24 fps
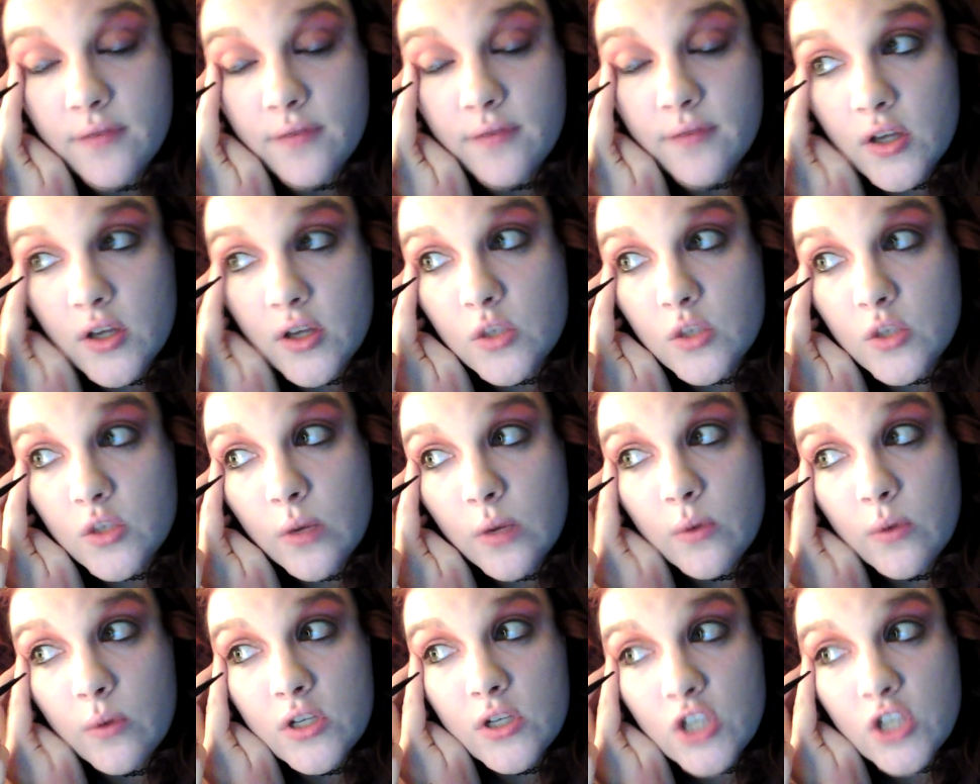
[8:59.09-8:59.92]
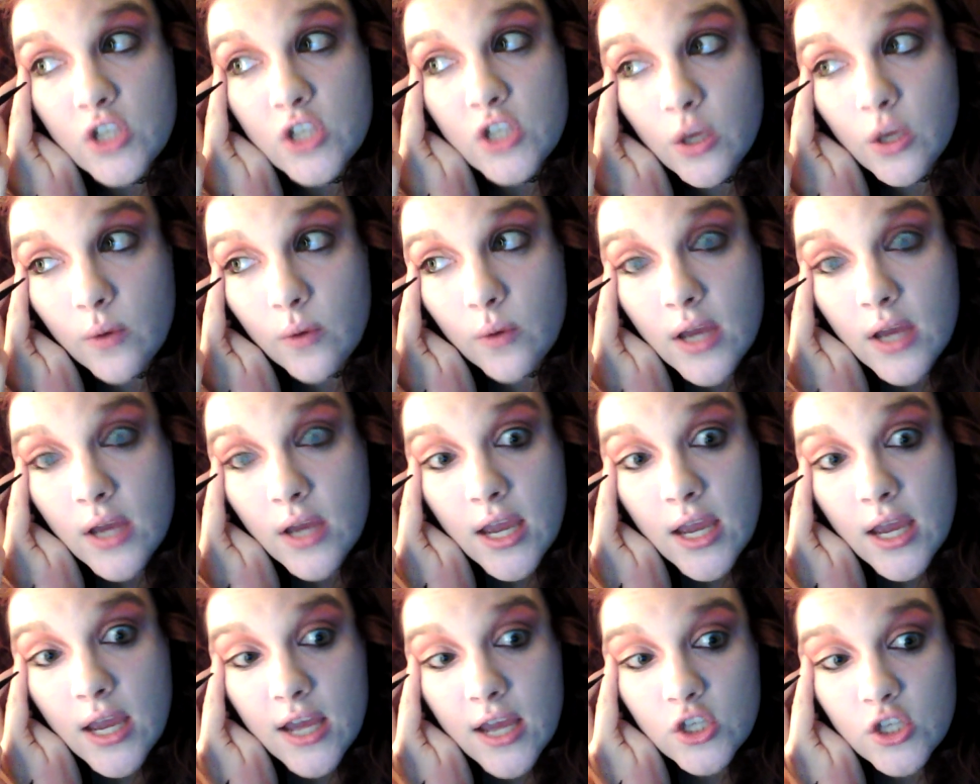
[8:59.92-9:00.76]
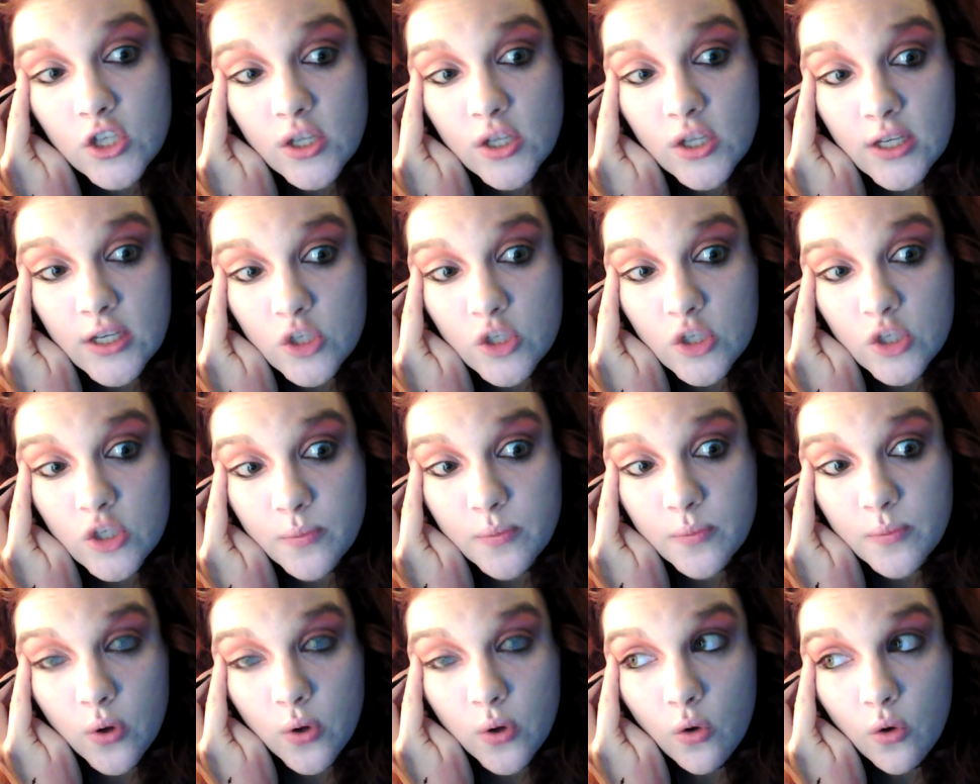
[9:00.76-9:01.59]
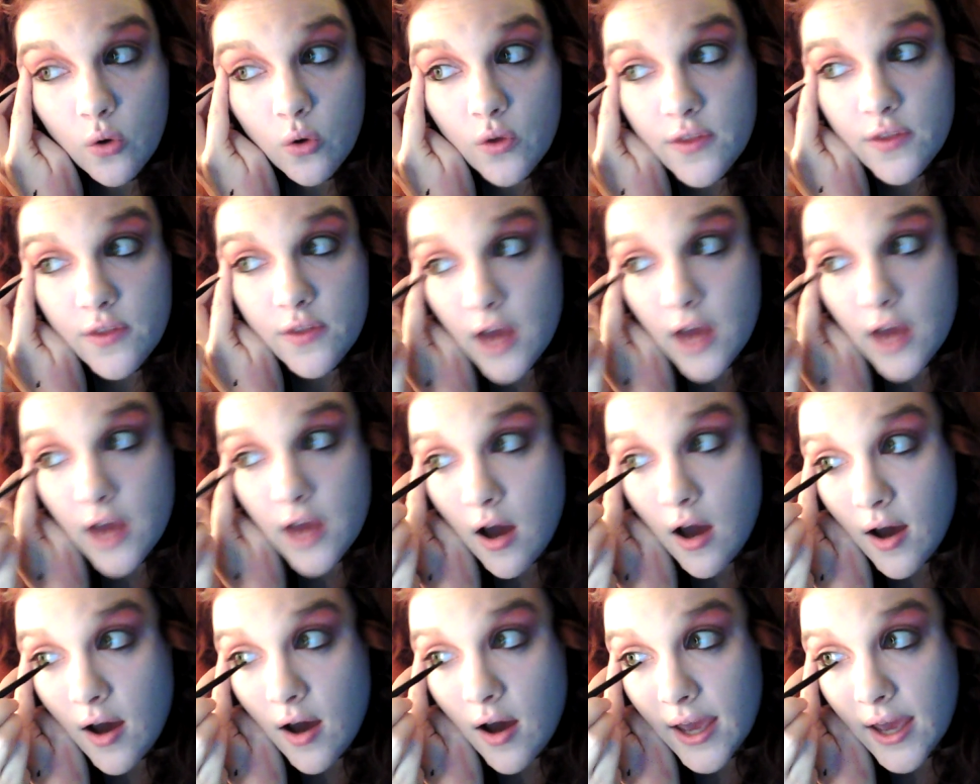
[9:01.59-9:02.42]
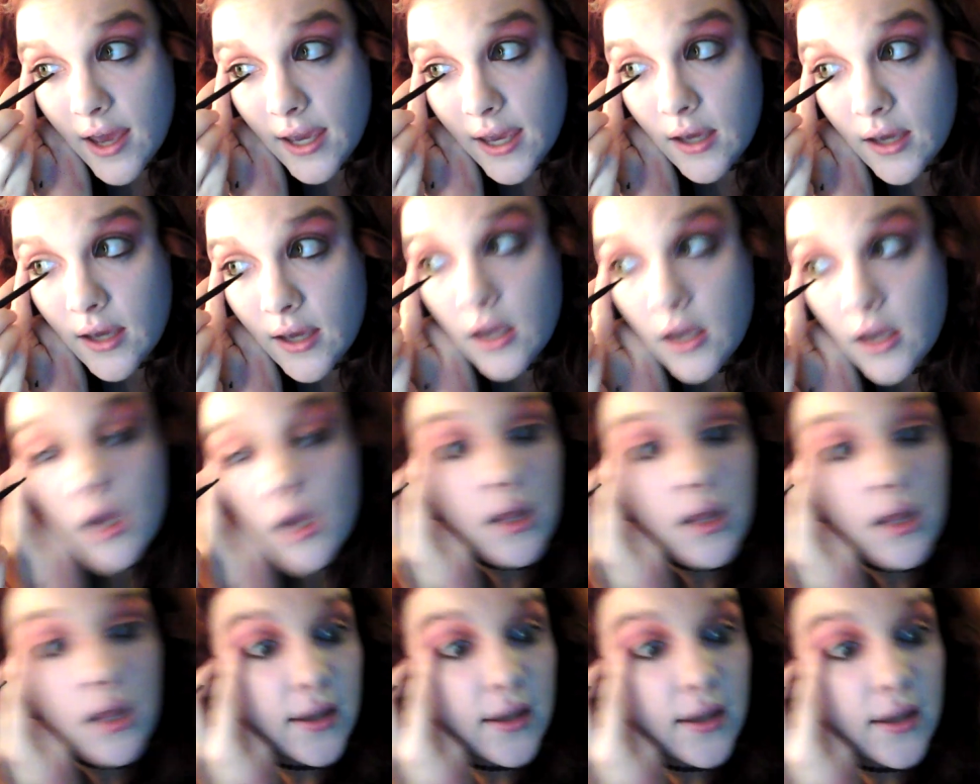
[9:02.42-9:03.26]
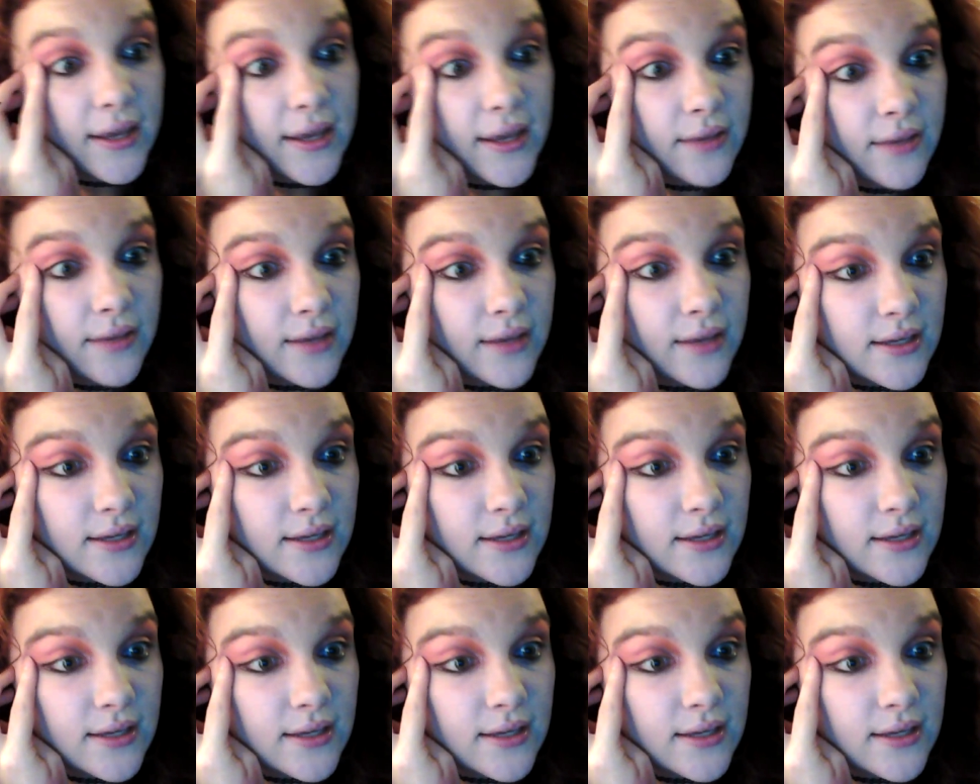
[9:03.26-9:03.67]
So what you want to do is gently just pull the eye like this